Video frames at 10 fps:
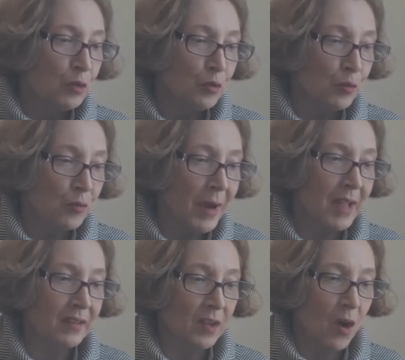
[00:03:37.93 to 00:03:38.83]
to
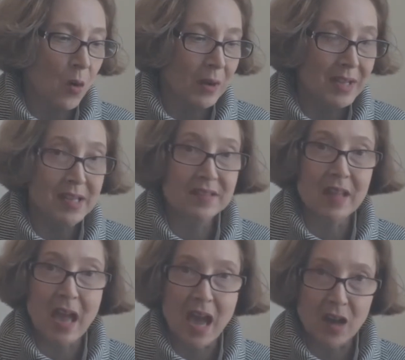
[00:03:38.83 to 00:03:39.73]
rent or lease
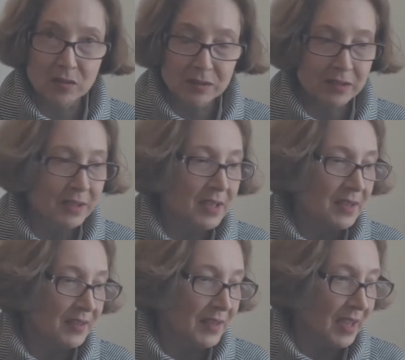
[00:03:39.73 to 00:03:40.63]
out
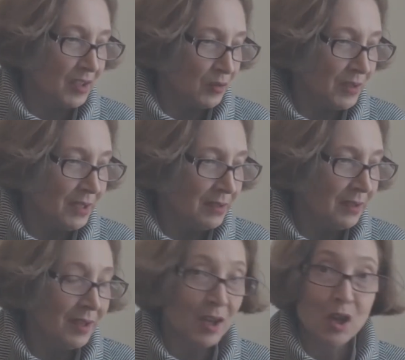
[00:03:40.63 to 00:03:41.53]
their unit,
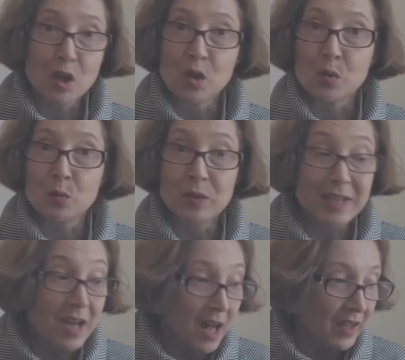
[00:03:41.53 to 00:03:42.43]

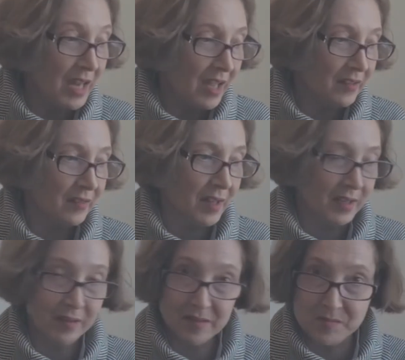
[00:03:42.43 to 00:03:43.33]
regardless,
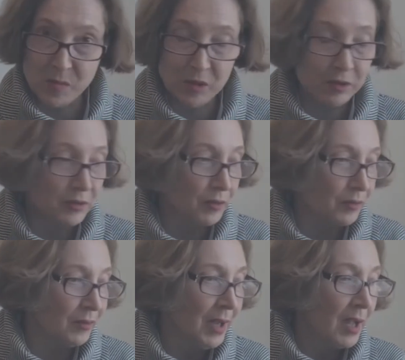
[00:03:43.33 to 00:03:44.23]
and that's important
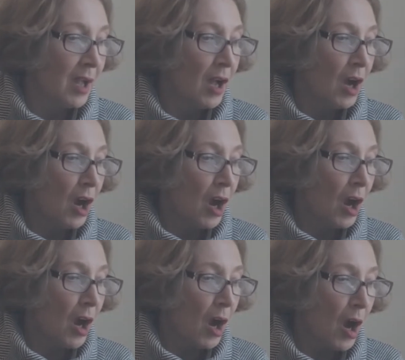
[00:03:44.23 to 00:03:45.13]
too,
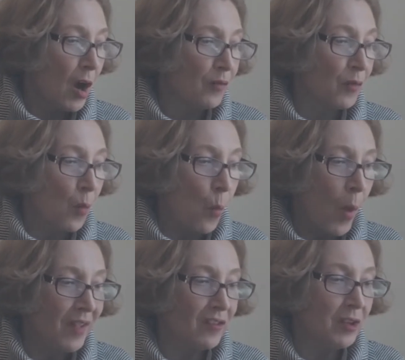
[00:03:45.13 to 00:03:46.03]
of
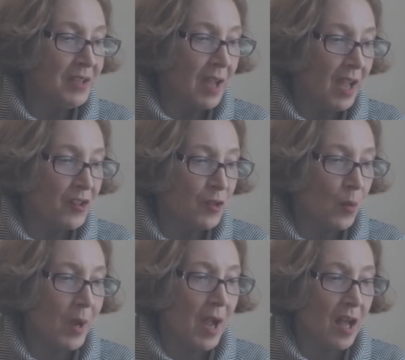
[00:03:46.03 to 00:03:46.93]
whether the
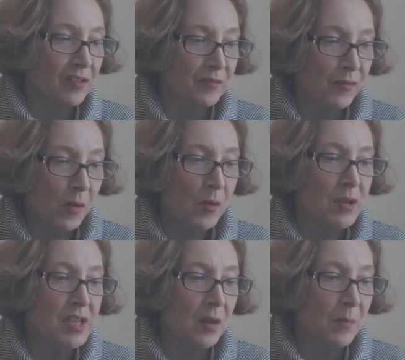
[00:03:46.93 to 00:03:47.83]
HOA has
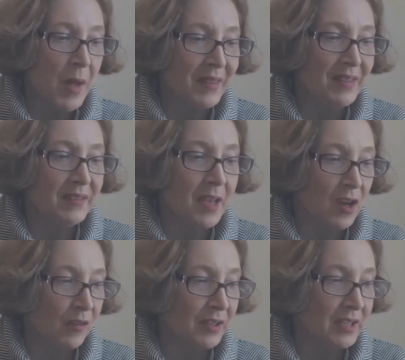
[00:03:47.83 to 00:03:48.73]
formally amended their
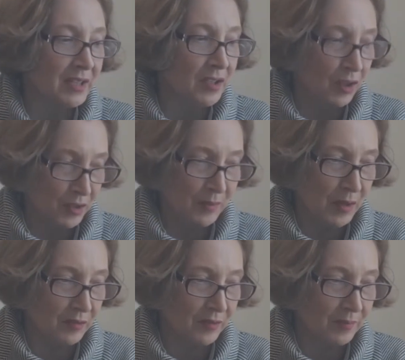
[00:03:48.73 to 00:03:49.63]
governing
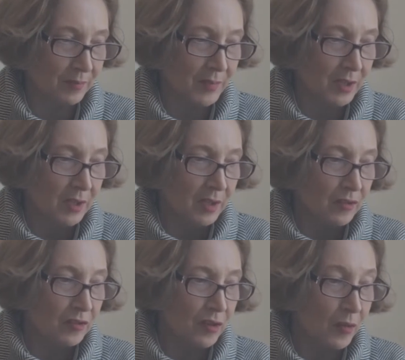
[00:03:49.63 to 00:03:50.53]
documents.
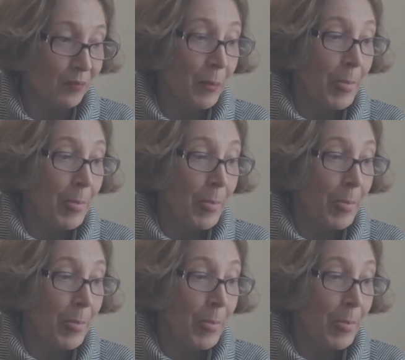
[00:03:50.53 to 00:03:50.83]
So,